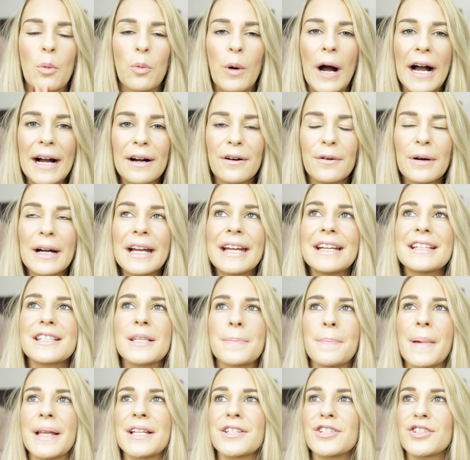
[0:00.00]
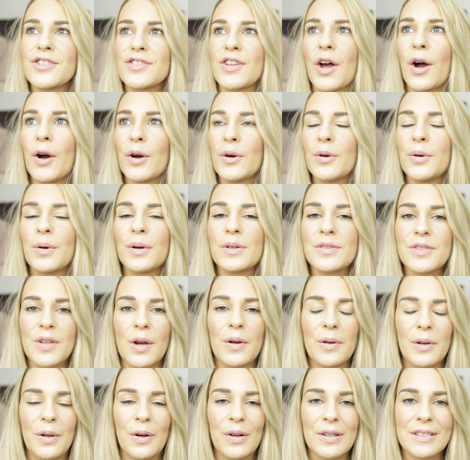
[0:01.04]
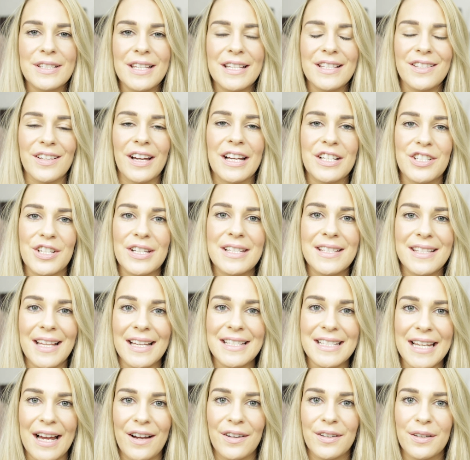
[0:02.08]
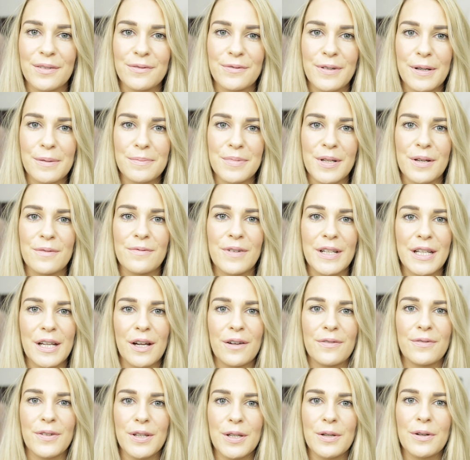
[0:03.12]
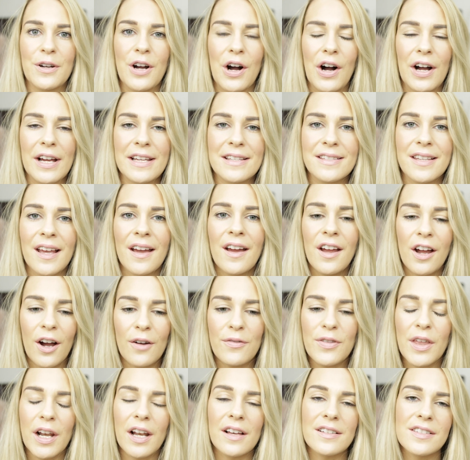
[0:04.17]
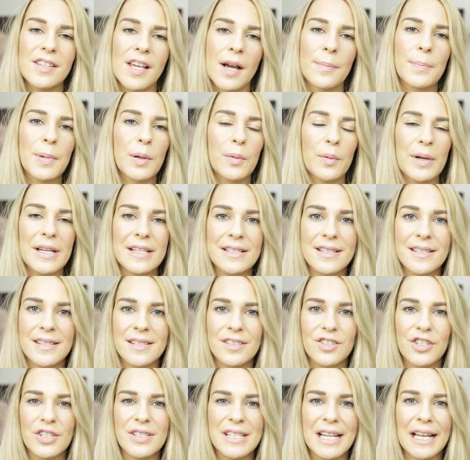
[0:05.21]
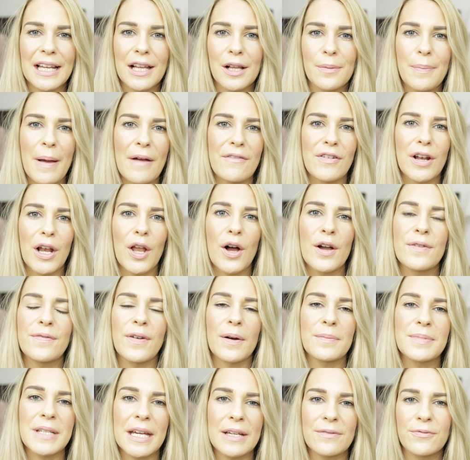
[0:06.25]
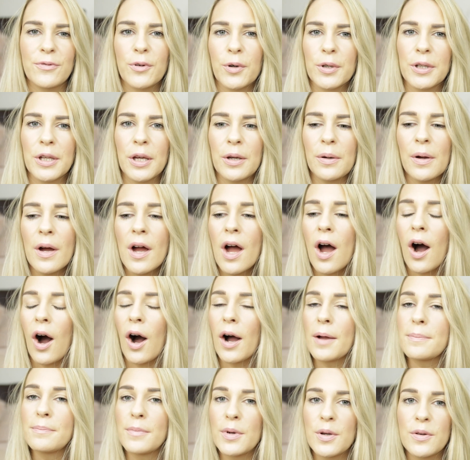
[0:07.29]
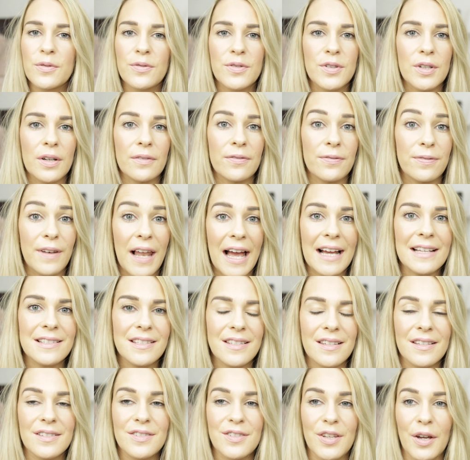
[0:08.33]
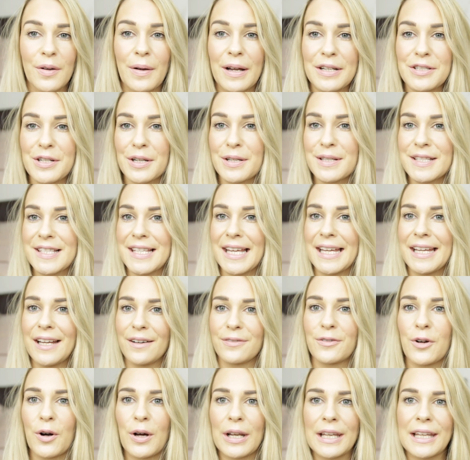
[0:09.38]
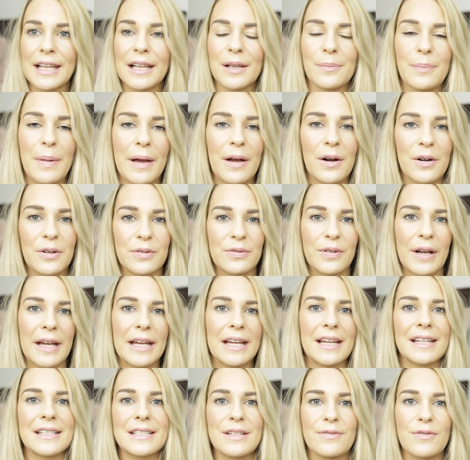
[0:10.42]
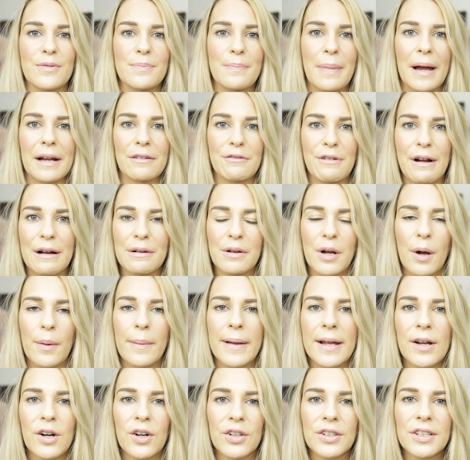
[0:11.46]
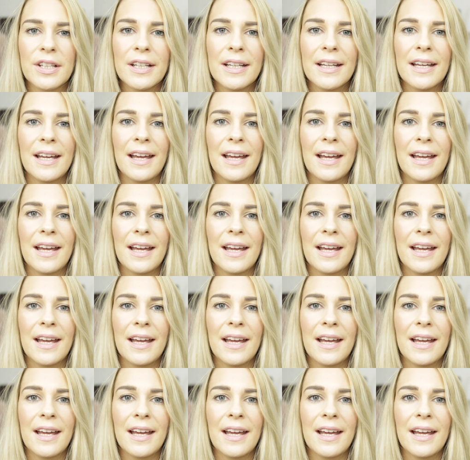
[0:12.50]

Wow, it has been so long since I actually sat down and filmed a video for you guys. Over the last couple of weeks, just a little bit of a life update for you. I moved flats, so as you can see I've got a little bit of a different background going on.